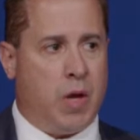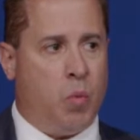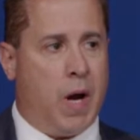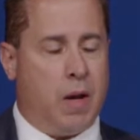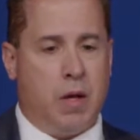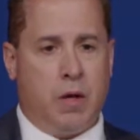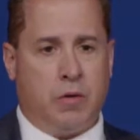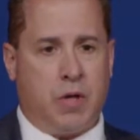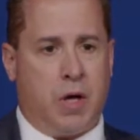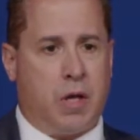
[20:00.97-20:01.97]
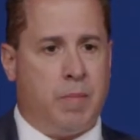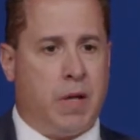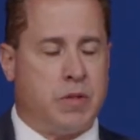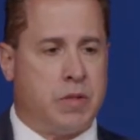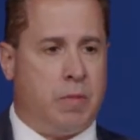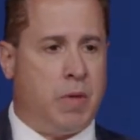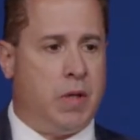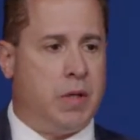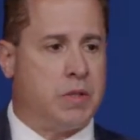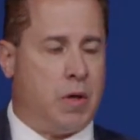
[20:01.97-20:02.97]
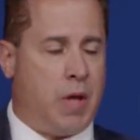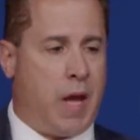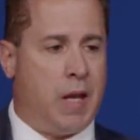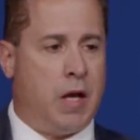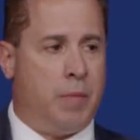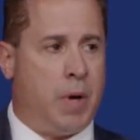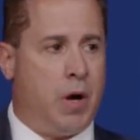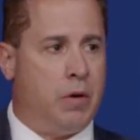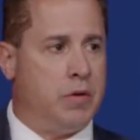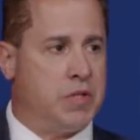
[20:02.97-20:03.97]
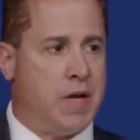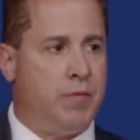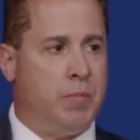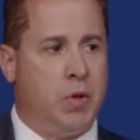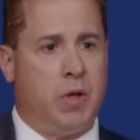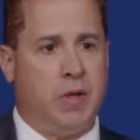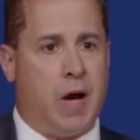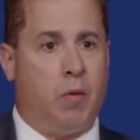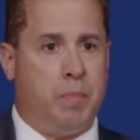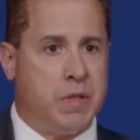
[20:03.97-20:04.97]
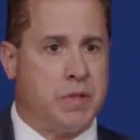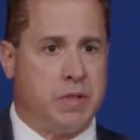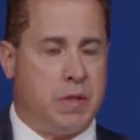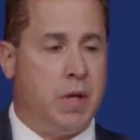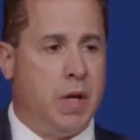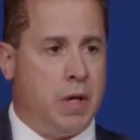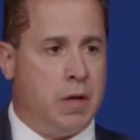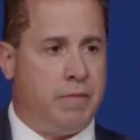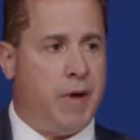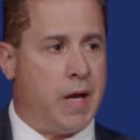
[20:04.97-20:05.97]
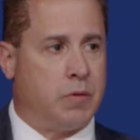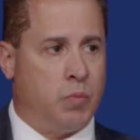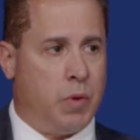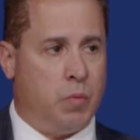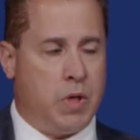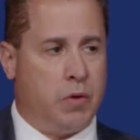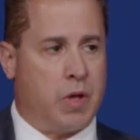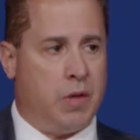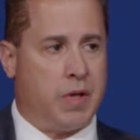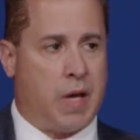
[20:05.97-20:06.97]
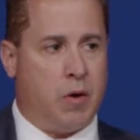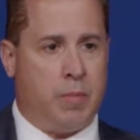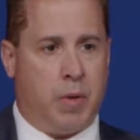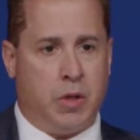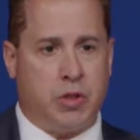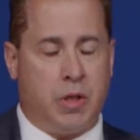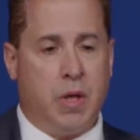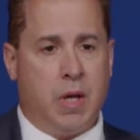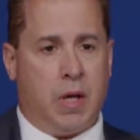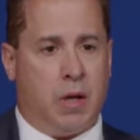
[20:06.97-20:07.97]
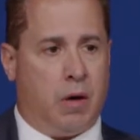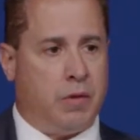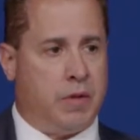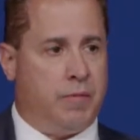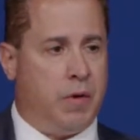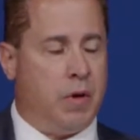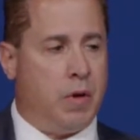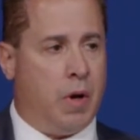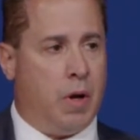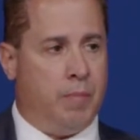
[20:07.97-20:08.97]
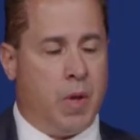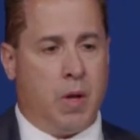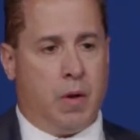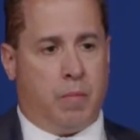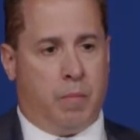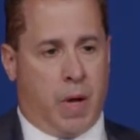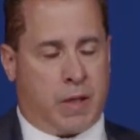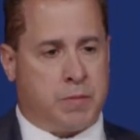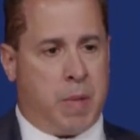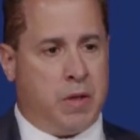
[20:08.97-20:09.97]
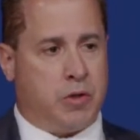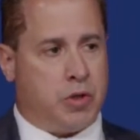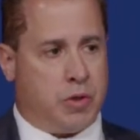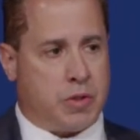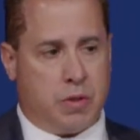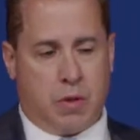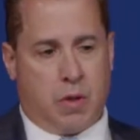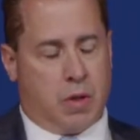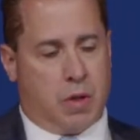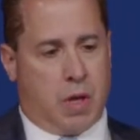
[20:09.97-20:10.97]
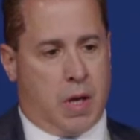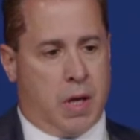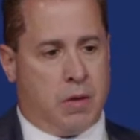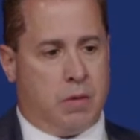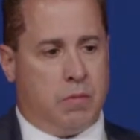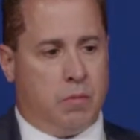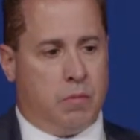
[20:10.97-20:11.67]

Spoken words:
they want. You're talking about somebody that's heading up a $170 million business, in effect, when you're looking at the county budget and all the different expenditures. And